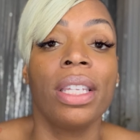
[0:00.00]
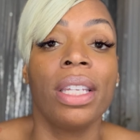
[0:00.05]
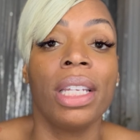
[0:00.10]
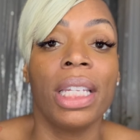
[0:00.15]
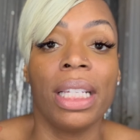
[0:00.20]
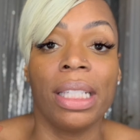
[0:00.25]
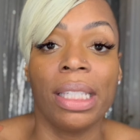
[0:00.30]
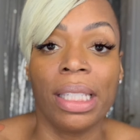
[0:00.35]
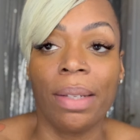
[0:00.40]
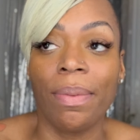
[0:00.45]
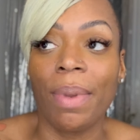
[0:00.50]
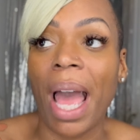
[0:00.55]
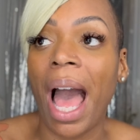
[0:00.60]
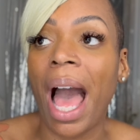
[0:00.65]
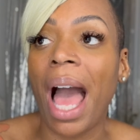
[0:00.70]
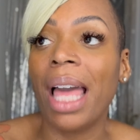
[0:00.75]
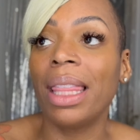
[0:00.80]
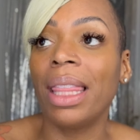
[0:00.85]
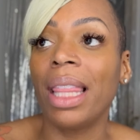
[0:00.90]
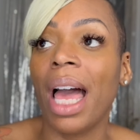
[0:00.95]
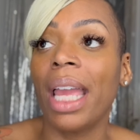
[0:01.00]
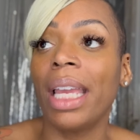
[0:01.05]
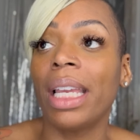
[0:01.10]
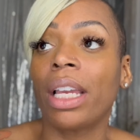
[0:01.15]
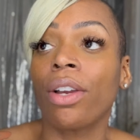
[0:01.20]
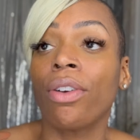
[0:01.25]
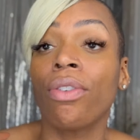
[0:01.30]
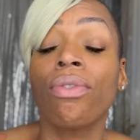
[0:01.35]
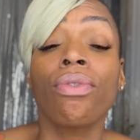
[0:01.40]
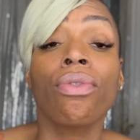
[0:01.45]
listen, I
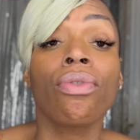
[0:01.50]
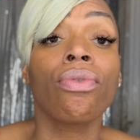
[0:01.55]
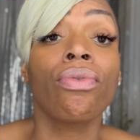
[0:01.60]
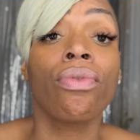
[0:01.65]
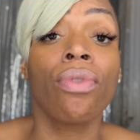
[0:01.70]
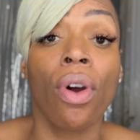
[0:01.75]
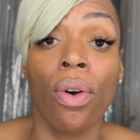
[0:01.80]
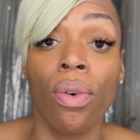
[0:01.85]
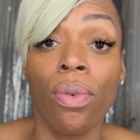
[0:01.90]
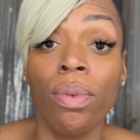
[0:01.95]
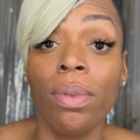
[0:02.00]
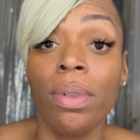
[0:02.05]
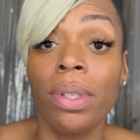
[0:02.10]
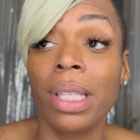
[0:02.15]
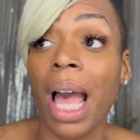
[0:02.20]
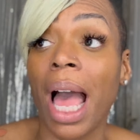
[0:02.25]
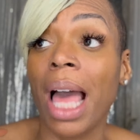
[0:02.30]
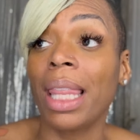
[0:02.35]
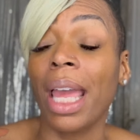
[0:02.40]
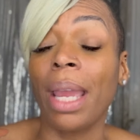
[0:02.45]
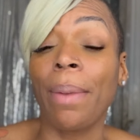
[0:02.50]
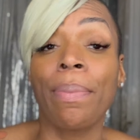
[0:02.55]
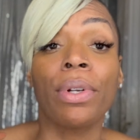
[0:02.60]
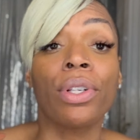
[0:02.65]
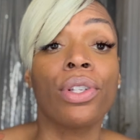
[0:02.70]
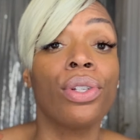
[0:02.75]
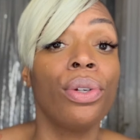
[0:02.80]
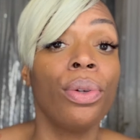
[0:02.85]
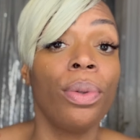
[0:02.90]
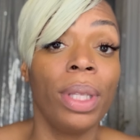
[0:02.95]
like rose, I like
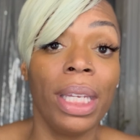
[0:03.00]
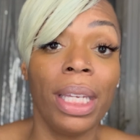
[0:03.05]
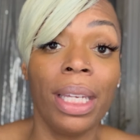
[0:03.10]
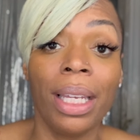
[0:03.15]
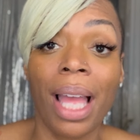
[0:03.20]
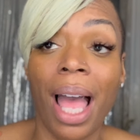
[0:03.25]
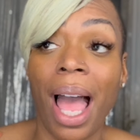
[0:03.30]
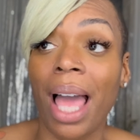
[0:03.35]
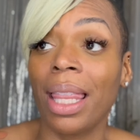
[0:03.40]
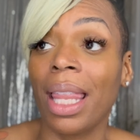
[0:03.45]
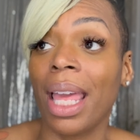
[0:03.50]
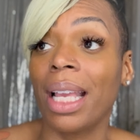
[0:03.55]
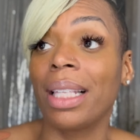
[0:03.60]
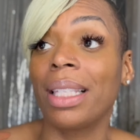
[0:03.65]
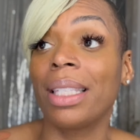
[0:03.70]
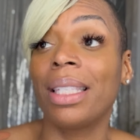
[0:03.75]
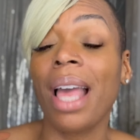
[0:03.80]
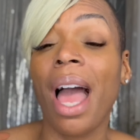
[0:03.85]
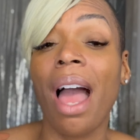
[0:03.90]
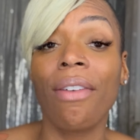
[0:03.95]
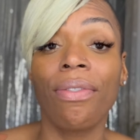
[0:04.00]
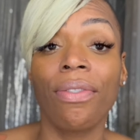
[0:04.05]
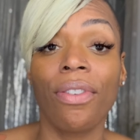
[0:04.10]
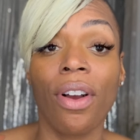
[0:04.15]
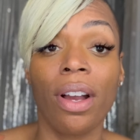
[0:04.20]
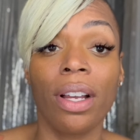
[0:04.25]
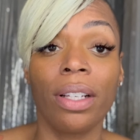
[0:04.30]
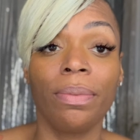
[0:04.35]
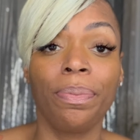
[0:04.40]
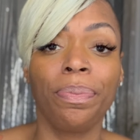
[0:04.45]
patchouli, I like
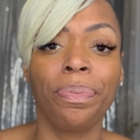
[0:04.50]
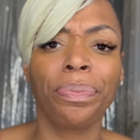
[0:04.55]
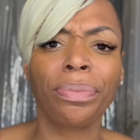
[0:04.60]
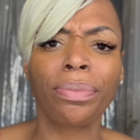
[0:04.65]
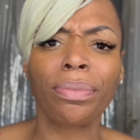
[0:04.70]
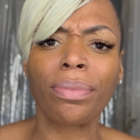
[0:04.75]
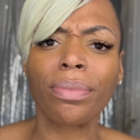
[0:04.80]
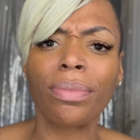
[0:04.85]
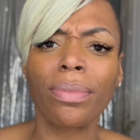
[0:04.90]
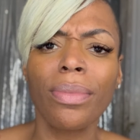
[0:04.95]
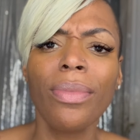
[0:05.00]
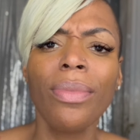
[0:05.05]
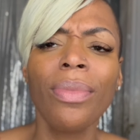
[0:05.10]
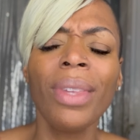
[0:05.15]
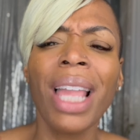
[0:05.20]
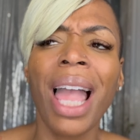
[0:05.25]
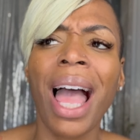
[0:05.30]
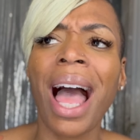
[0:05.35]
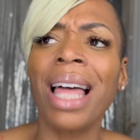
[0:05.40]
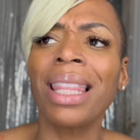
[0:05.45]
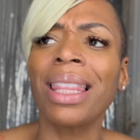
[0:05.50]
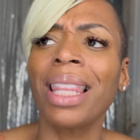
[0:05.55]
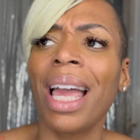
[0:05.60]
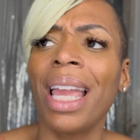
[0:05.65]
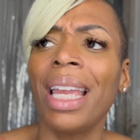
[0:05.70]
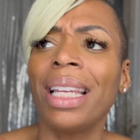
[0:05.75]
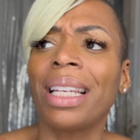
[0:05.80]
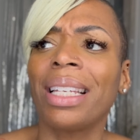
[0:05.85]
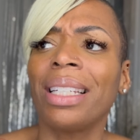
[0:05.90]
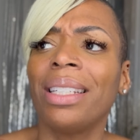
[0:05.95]
saffron, I
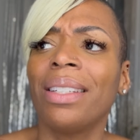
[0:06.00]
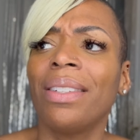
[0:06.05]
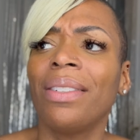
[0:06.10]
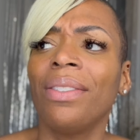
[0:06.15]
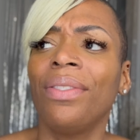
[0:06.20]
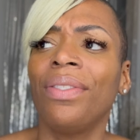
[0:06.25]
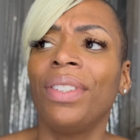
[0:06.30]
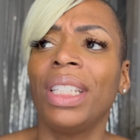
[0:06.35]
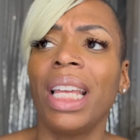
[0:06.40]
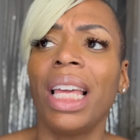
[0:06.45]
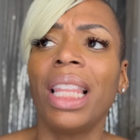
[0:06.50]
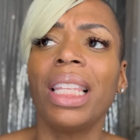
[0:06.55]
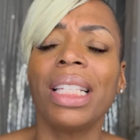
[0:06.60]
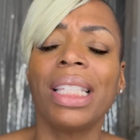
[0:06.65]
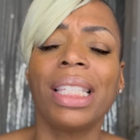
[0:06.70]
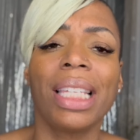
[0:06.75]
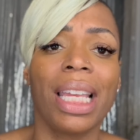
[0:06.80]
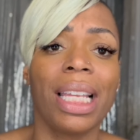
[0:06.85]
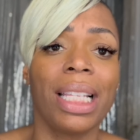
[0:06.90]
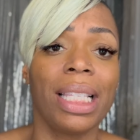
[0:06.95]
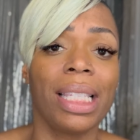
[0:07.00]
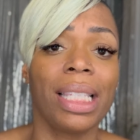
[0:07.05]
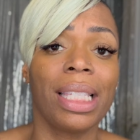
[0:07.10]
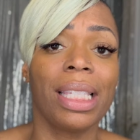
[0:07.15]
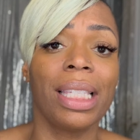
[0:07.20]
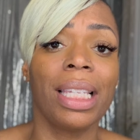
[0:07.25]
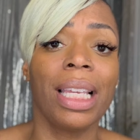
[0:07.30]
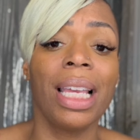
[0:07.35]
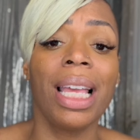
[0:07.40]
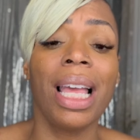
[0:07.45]
like vanilla scents,
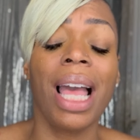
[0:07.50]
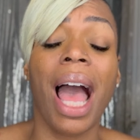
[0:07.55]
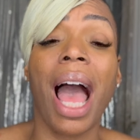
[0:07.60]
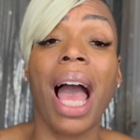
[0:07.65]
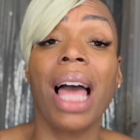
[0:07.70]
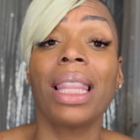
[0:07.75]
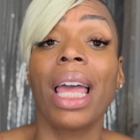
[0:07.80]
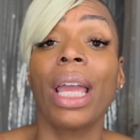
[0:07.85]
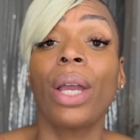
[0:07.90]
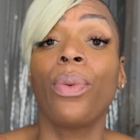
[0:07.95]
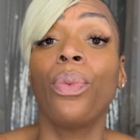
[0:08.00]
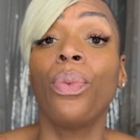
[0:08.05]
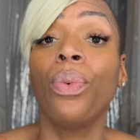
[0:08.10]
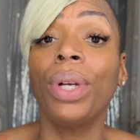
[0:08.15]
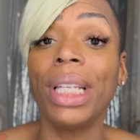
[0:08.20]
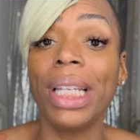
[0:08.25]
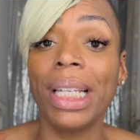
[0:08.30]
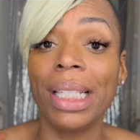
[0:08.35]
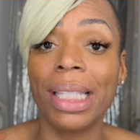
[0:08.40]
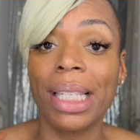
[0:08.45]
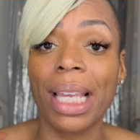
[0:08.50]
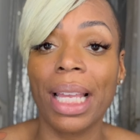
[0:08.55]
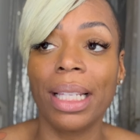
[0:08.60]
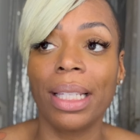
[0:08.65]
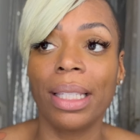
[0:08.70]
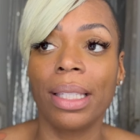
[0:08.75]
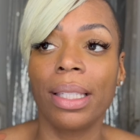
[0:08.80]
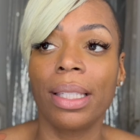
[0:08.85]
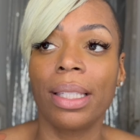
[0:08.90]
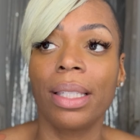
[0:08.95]
I like woody
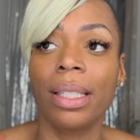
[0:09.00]
scents,